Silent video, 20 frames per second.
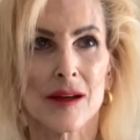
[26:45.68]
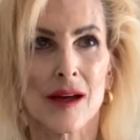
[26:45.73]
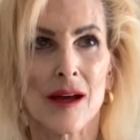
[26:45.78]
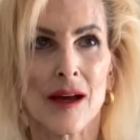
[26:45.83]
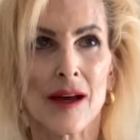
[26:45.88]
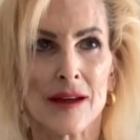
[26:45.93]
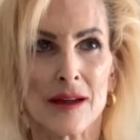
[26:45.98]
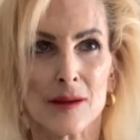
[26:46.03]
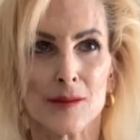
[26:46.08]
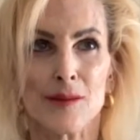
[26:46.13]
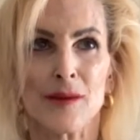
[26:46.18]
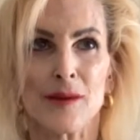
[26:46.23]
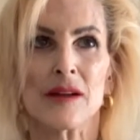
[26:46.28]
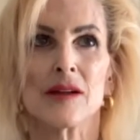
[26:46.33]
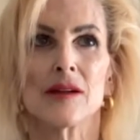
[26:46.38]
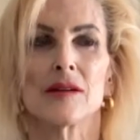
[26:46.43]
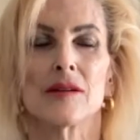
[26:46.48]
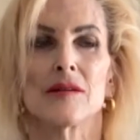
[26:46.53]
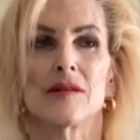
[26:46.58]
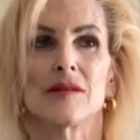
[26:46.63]
I had
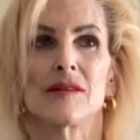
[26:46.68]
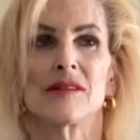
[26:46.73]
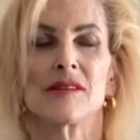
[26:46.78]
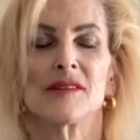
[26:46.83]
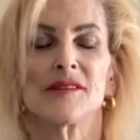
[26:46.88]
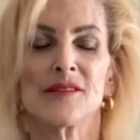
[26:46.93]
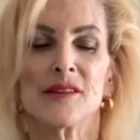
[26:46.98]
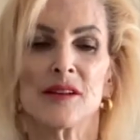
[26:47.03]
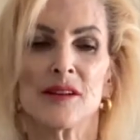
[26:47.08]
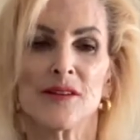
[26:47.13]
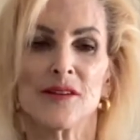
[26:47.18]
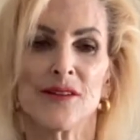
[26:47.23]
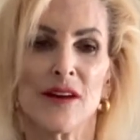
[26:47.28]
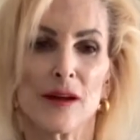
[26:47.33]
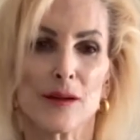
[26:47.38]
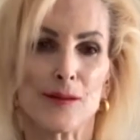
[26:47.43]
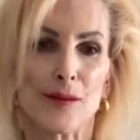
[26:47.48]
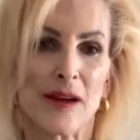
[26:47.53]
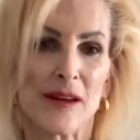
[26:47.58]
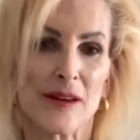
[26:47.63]
been
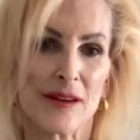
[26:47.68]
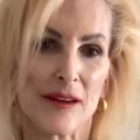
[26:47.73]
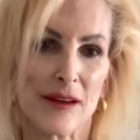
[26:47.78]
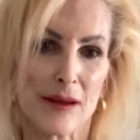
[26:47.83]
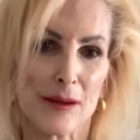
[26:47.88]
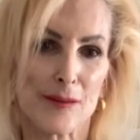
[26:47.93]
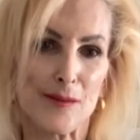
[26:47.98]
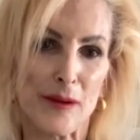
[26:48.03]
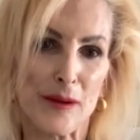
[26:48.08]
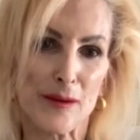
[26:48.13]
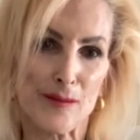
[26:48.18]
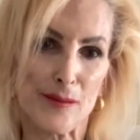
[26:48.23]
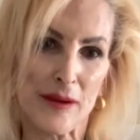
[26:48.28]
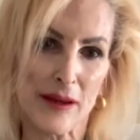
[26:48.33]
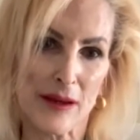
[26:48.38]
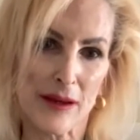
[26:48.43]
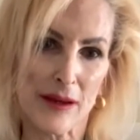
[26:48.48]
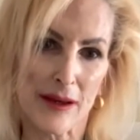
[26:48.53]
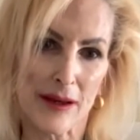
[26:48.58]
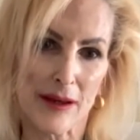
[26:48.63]
certified by the
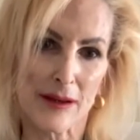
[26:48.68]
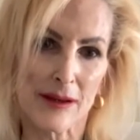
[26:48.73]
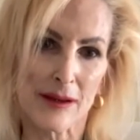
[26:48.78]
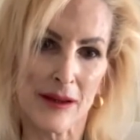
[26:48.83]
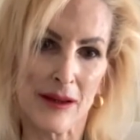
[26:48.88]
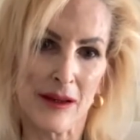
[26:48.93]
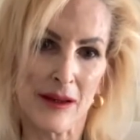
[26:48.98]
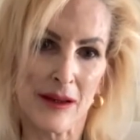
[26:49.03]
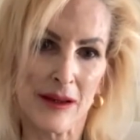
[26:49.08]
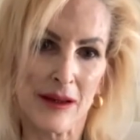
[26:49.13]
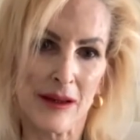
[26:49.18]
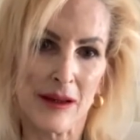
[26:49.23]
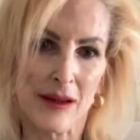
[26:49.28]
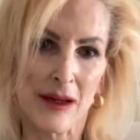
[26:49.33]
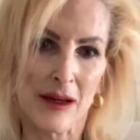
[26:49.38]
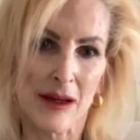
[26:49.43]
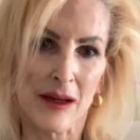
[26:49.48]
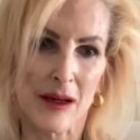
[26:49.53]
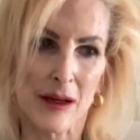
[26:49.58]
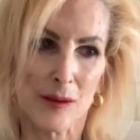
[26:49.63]
APPA
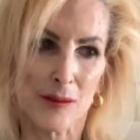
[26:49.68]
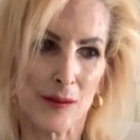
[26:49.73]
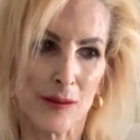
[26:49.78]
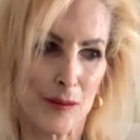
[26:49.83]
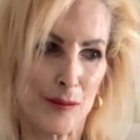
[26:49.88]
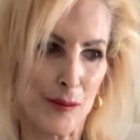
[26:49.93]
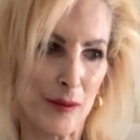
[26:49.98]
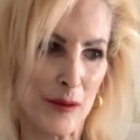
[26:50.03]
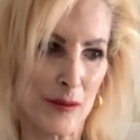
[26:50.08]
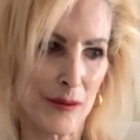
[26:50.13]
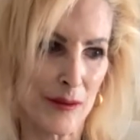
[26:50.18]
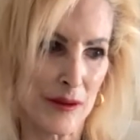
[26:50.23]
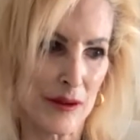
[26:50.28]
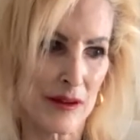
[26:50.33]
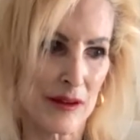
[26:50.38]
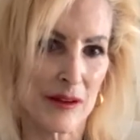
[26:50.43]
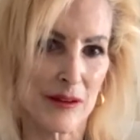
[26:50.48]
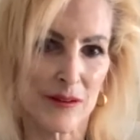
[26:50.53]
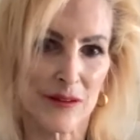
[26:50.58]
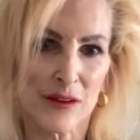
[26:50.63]
um, at both the
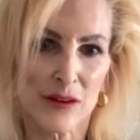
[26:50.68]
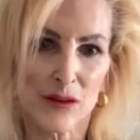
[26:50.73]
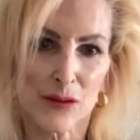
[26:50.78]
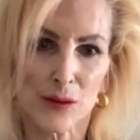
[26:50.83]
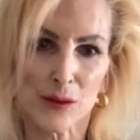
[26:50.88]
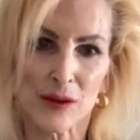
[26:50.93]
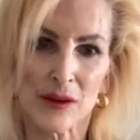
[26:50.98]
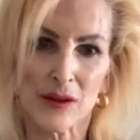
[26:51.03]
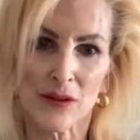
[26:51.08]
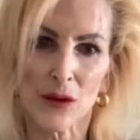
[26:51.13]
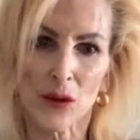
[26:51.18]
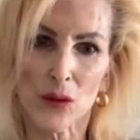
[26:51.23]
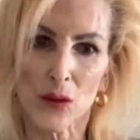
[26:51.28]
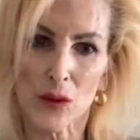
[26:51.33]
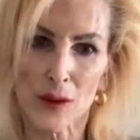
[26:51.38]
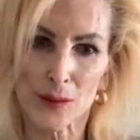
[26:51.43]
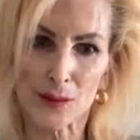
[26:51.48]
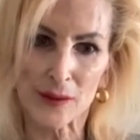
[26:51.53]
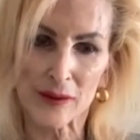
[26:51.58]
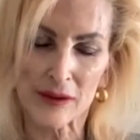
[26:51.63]
individual and the
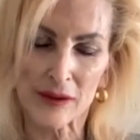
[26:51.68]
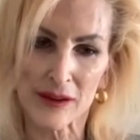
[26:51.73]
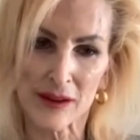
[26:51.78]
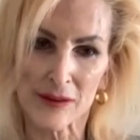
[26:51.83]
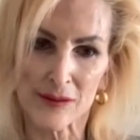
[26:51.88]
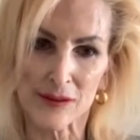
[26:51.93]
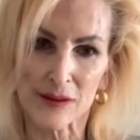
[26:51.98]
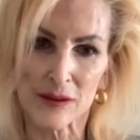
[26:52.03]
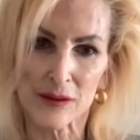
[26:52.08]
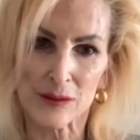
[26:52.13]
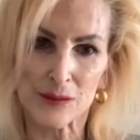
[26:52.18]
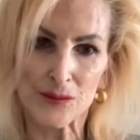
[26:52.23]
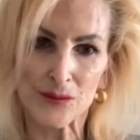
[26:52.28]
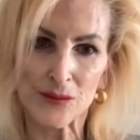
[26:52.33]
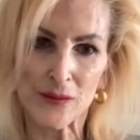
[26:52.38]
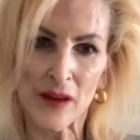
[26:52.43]
corporate level.